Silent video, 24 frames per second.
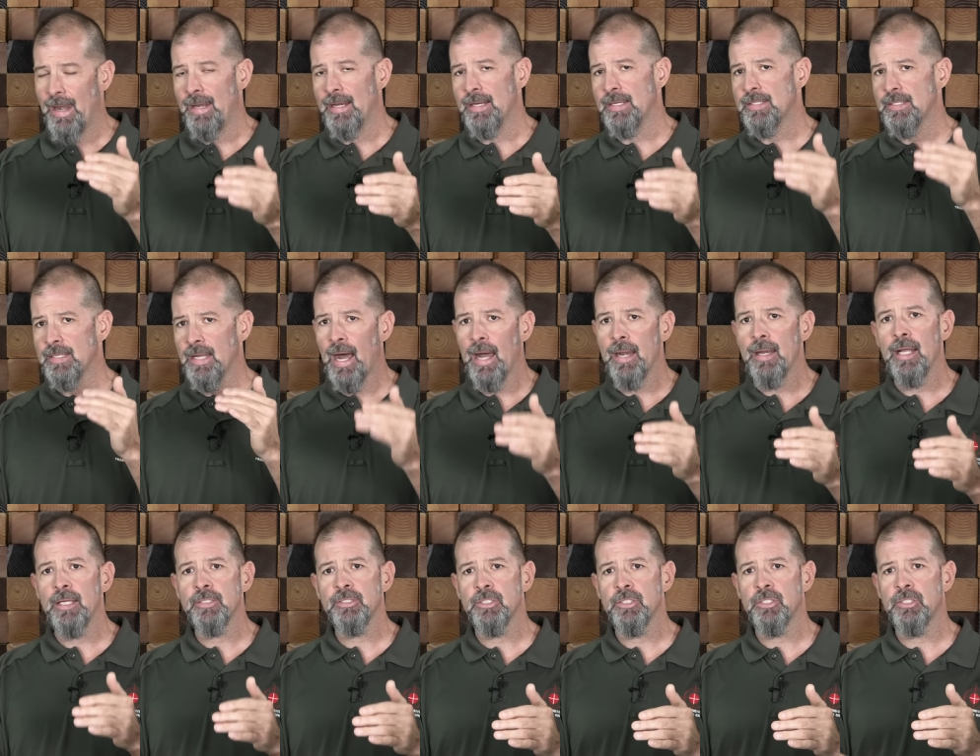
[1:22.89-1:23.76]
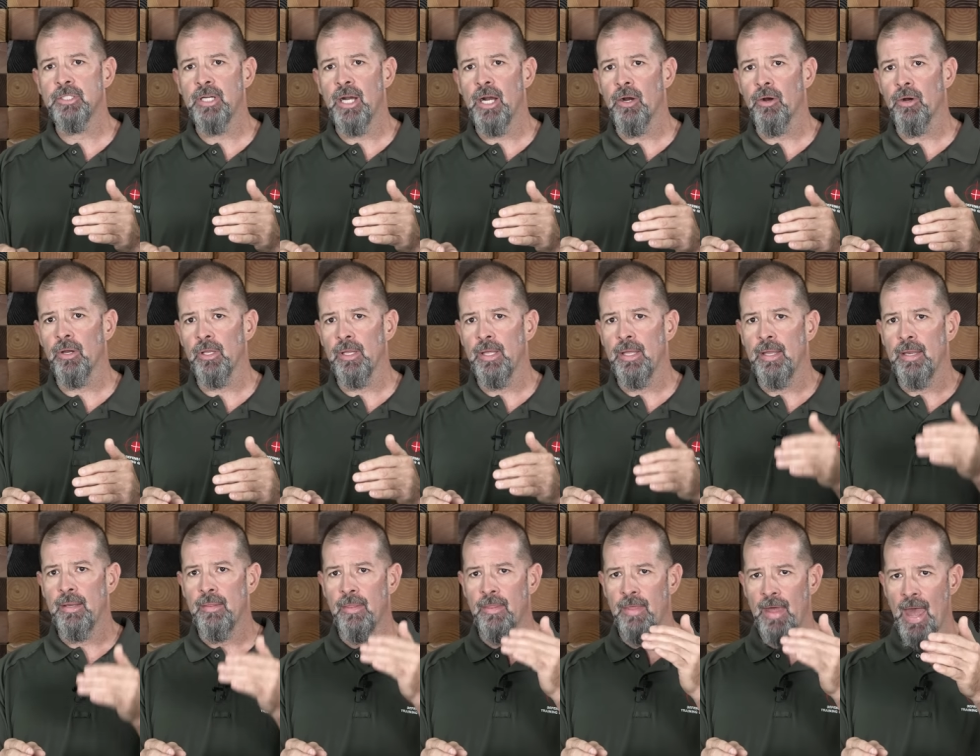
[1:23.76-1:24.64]
And it's not
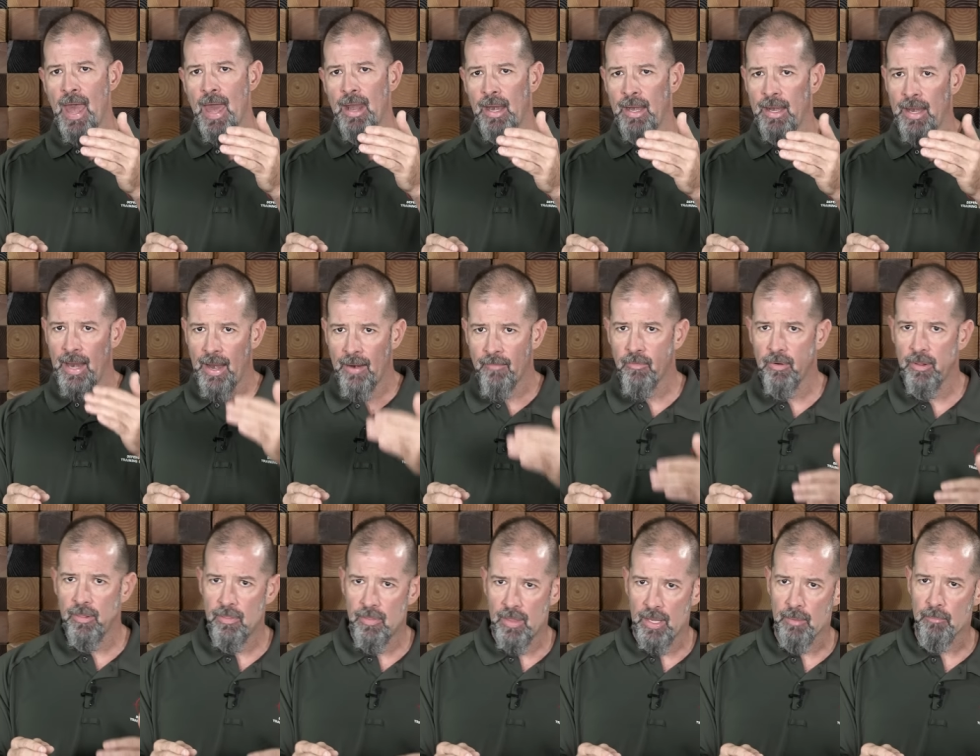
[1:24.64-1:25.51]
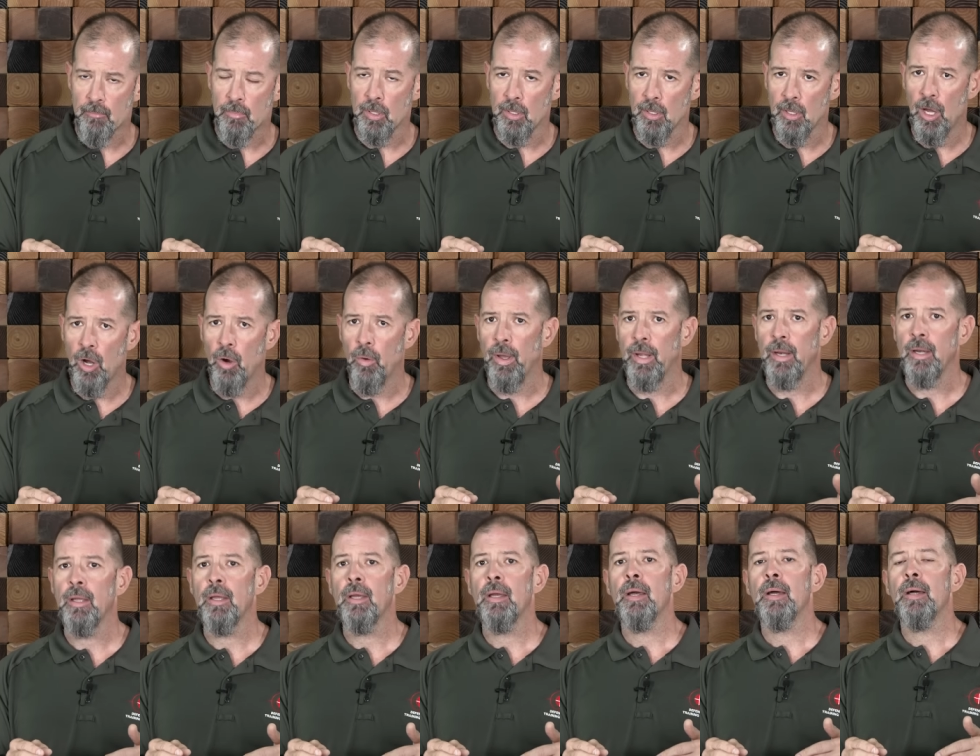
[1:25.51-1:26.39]
necessarily that and everything below it.